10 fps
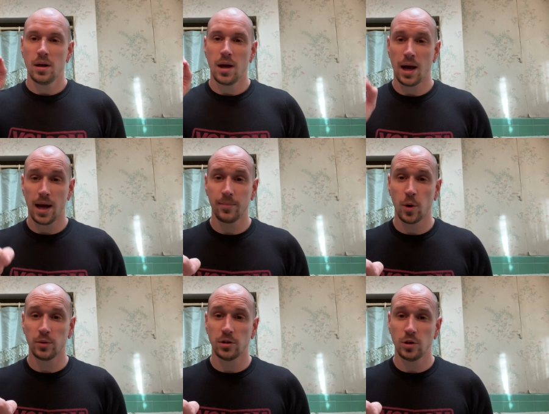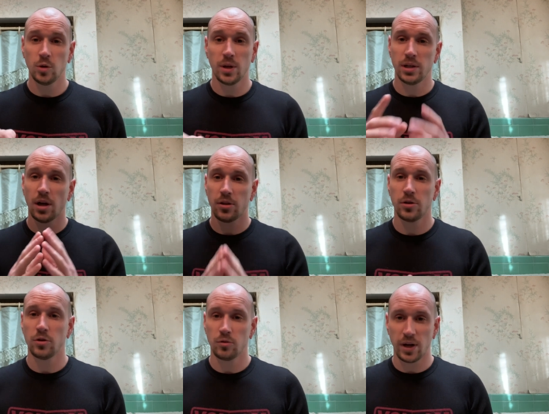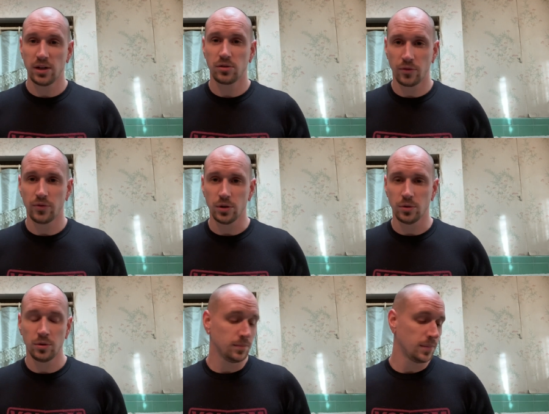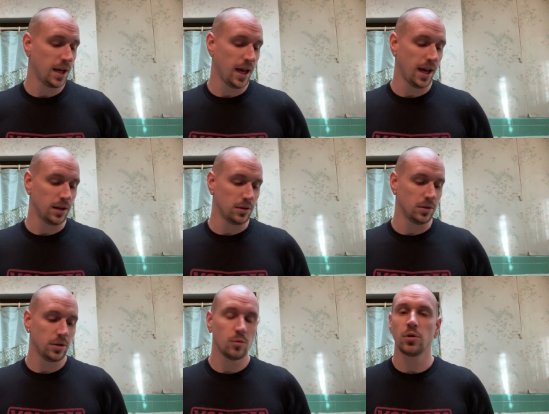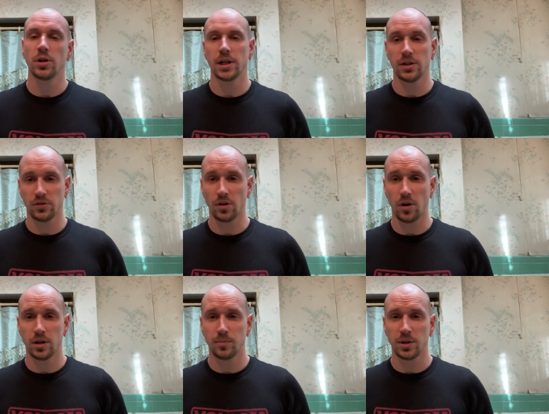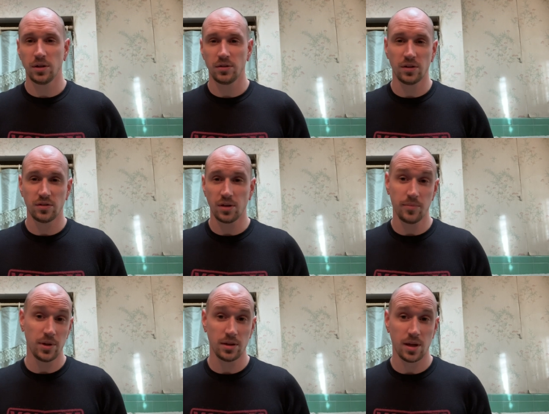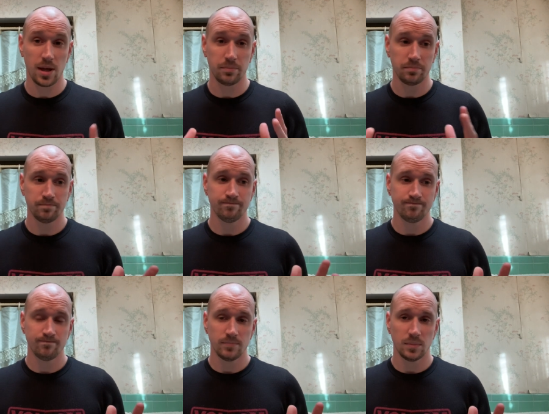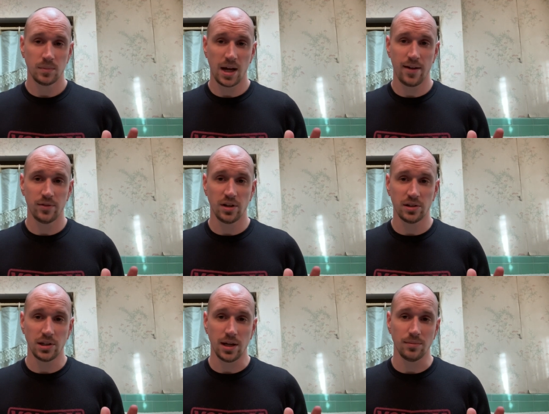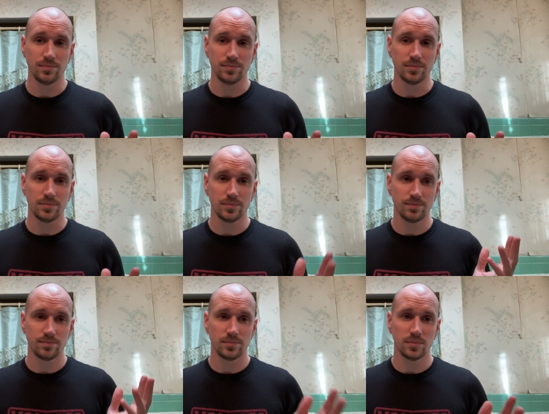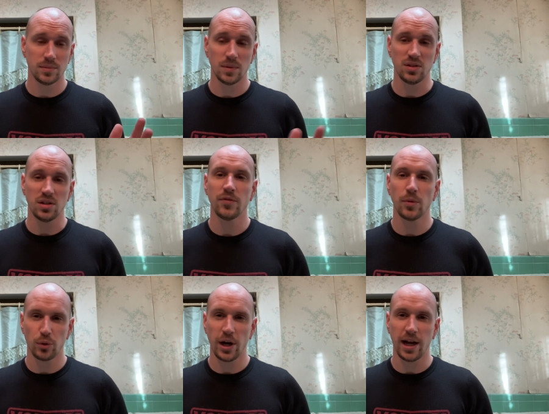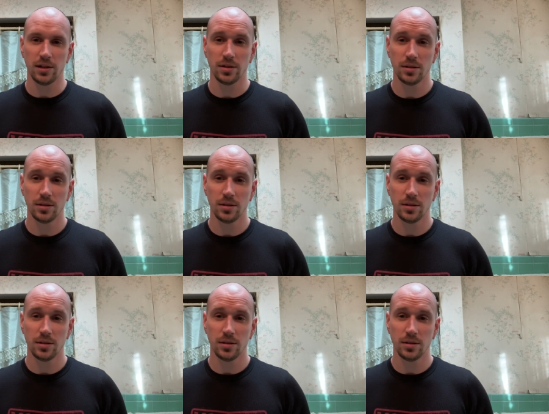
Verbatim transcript: I'm going to do another razor review, and we're going to get started because it's something that I haven't done yet. It's a different brand.